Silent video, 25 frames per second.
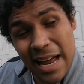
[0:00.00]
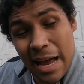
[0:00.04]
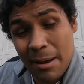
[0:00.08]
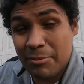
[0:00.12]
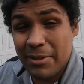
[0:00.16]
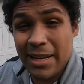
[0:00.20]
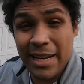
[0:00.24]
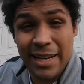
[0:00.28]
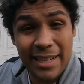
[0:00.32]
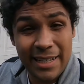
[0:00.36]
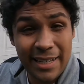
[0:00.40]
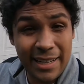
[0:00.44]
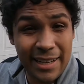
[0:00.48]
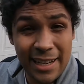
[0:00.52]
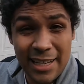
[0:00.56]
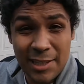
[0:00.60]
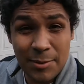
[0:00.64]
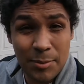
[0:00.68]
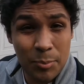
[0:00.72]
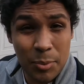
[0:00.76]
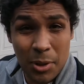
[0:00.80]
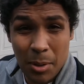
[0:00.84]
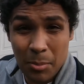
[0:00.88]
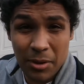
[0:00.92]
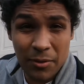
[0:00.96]
I'm taking a guess,
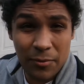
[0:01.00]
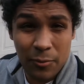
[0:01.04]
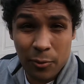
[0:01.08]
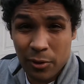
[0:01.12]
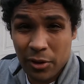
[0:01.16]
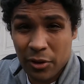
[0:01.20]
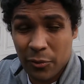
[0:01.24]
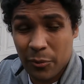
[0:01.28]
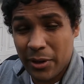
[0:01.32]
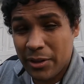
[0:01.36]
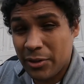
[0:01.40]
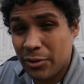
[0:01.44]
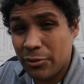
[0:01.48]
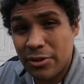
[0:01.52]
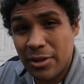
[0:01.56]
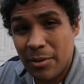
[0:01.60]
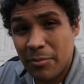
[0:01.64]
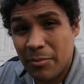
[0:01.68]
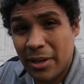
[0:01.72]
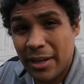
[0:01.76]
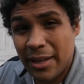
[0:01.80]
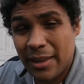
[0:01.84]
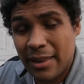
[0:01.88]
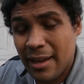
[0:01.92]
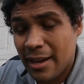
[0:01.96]
probably 4 degrees or
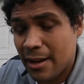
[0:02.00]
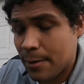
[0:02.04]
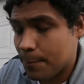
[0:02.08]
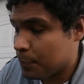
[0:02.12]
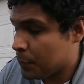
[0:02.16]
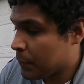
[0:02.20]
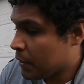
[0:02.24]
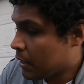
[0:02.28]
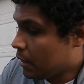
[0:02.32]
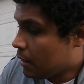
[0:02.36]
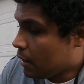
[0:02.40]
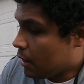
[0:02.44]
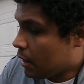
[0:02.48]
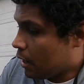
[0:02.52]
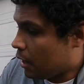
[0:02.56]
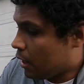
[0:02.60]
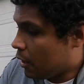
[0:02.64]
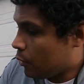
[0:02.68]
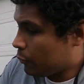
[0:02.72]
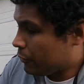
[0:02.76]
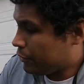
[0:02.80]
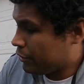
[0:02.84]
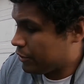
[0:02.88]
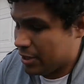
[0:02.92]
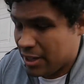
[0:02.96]
something like that,
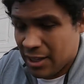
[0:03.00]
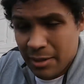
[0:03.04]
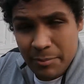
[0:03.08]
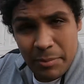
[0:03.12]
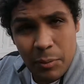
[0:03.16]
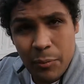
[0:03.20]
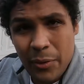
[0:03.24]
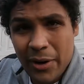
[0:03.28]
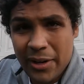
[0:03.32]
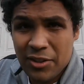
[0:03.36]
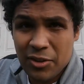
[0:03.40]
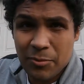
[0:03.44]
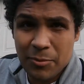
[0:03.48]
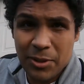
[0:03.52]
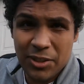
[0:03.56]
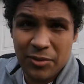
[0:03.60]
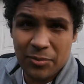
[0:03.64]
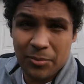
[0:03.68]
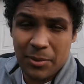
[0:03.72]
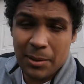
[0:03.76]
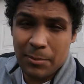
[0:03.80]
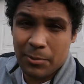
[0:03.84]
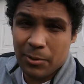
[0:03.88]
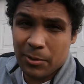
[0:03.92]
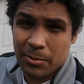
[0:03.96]
which is going to be way too much
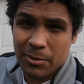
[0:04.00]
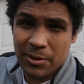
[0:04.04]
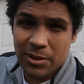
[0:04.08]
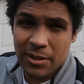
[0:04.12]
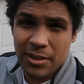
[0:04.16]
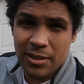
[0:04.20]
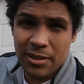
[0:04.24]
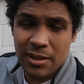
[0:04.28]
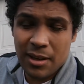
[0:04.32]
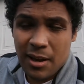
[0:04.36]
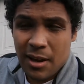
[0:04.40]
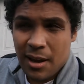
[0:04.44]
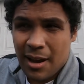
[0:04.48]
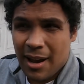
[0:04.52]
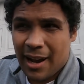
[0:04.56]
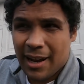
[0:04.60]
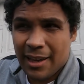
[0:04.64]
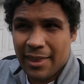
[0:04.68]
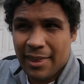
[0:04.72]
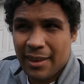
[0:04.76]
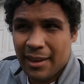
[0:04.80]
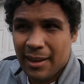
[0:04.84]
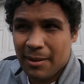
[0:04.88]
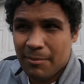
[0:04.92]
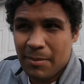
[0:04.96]
for my purposes. I
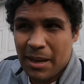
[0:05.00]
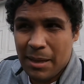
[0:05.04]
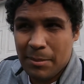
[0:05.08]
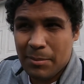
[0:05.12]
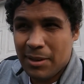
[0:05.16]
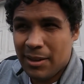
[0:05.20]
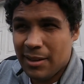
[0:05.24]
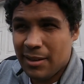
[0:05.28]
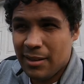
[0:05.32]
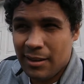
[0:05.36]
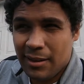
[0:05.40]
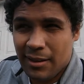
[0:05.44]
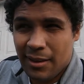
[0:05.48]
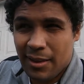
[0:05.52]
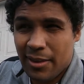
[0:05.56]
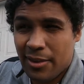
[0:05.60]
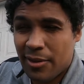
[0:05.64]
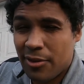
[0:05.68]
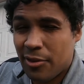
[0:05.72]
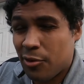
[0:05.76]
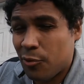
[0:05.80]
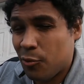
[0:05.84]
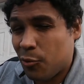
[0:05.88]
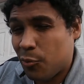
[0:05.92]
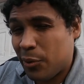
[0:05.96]
think maybe
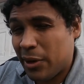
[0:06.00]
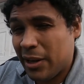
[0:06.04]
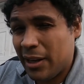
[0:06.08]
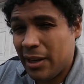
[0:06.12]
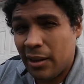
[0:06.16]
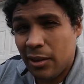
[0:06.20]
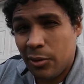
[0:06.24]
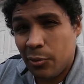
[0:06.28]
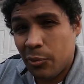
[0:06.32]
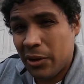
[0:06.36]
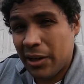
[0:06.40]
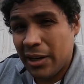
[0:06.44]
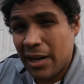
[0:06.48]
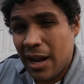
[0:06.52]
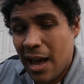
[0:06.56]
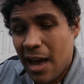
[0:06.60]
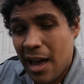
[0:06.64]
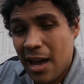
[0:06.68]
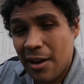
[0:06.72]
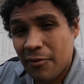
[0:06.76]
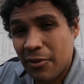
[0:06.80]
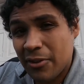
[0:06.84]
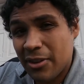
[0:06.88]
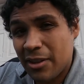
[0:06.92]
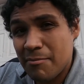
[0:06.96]

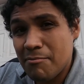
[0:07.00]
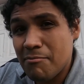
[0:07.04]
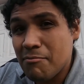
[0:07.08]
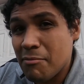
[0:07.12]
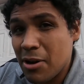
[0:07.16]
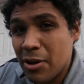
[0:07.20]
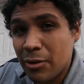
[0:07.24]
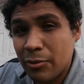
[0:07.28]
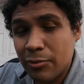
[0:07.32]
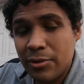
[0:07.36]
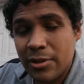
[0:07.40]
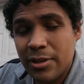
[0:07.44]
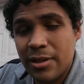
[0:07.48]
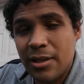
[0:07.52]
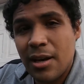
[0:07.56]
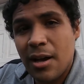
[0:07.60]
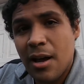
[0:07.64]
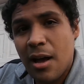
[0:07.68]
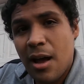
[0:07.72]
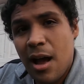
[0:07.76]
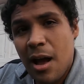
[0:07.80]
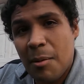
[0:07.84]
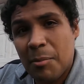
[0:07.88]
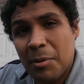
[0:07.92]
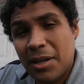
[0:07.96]
3.5 at the most.
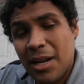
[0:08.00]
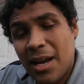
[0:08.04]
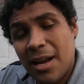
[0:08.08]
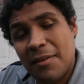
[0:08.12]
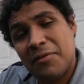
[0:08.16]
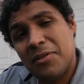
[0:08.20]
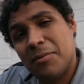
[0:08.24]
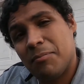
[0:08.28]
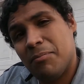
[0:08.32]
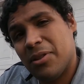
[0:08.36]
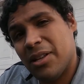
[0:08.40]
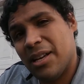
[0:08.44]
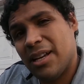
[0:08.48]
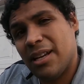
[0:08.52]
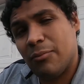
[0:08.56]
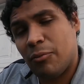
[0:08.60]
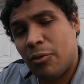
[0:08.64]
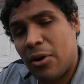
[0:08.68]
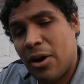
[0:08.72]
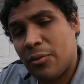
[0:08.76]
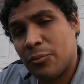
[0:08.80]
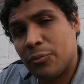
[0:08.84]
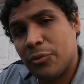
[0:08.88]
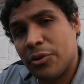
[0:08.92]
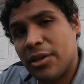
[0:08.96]
I'm going to have to play
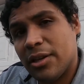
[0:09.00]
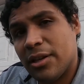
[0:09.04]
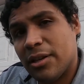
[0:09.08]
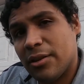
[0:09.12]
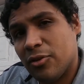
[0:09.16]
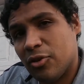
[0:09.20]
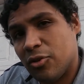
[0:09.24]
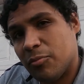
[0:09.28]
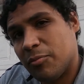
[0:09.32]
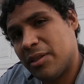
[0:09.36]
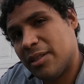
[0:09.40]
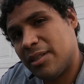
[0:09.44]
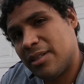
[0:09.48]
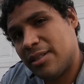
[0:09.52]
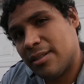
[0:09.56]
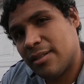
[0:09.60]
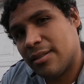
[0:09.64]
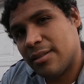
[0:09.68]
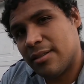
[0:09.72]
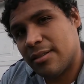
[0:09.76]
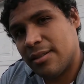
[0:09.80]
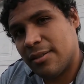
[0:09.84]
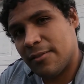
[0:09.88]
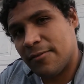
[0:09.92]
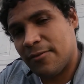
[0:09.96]
around with it a little bit
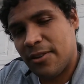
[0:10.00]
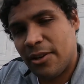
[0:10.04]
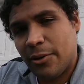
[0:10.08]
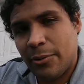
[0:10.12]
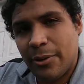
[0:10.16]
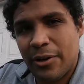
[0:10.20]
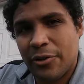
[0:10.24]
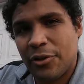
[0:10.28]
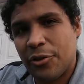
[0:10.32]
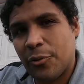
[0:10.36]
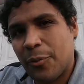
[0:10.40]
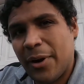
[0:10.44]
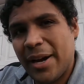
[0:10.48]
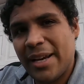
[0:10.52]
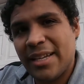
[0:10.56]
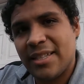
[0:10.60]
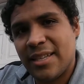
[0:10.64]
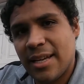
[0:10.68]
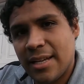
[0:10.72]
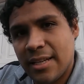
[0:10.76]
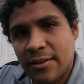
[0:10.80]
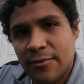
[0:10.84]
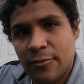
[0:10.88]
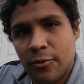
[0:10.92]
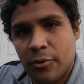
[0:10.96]
to figure out the right
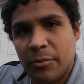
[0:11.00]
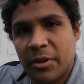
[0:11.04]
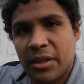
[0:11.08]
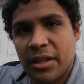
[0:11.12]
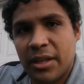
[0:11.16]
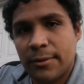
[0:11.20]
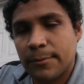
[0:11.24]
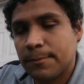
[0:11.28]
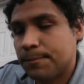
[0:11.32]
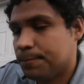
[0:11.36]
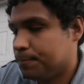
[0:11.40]
setting for me though.